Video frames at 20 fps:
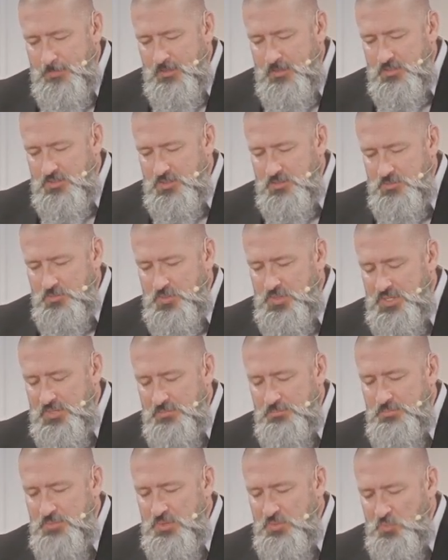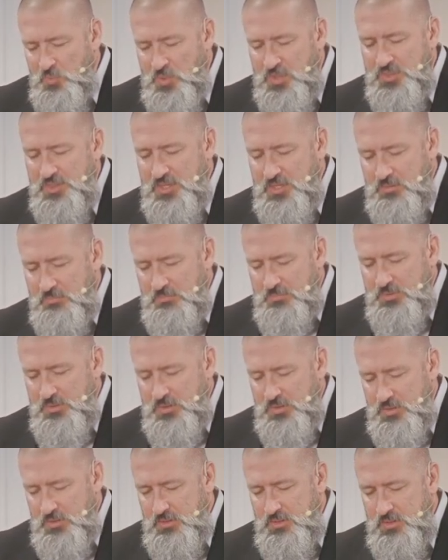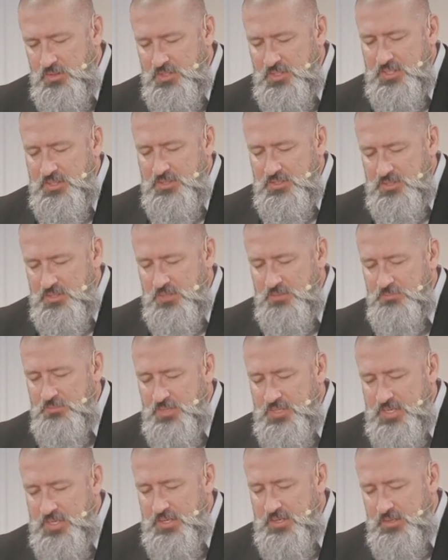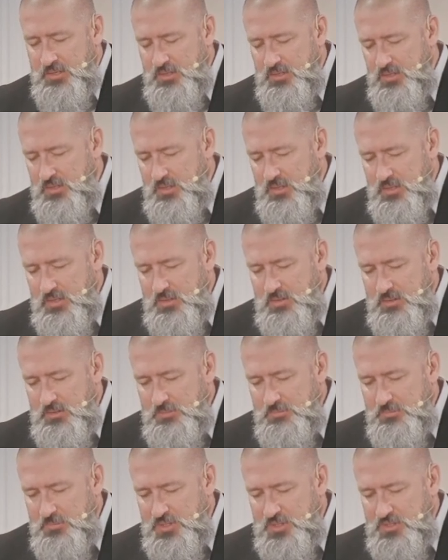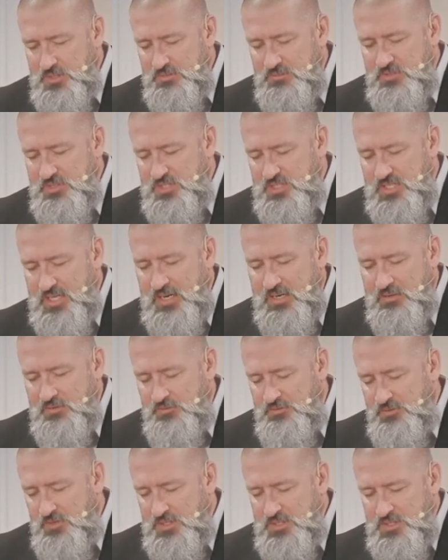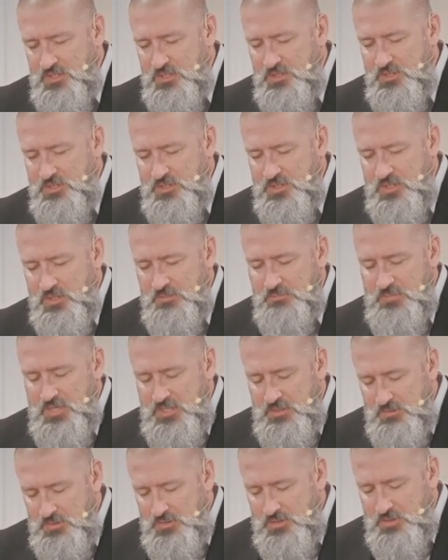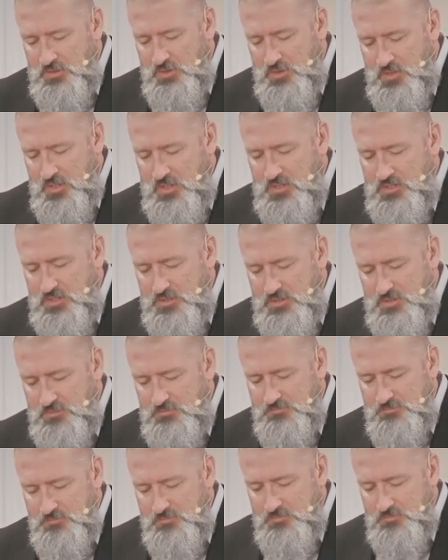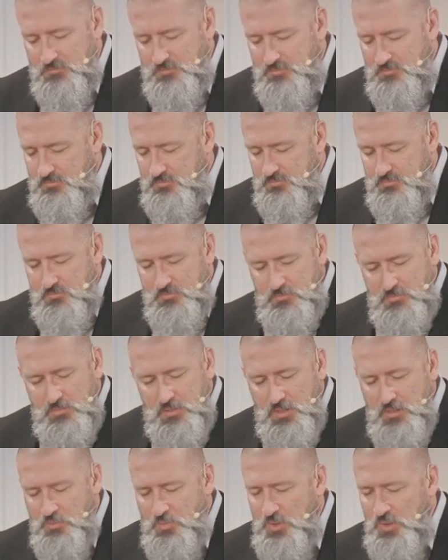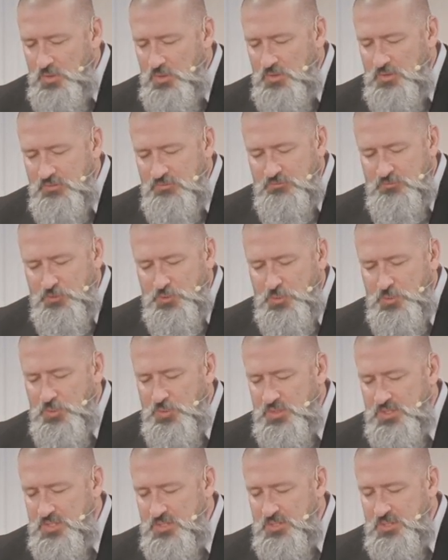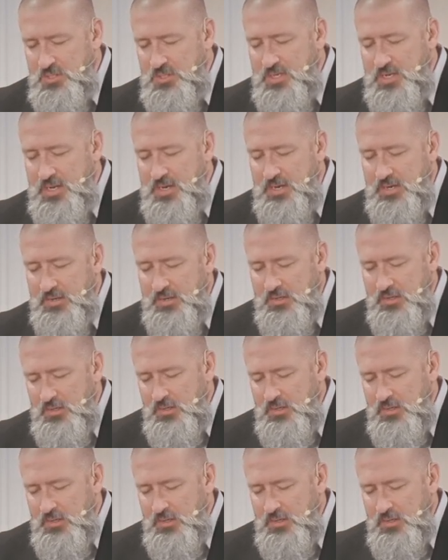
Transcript: is that we can be with them again someday because of the sacrifice that your son made on the cross. We're looking forward to the day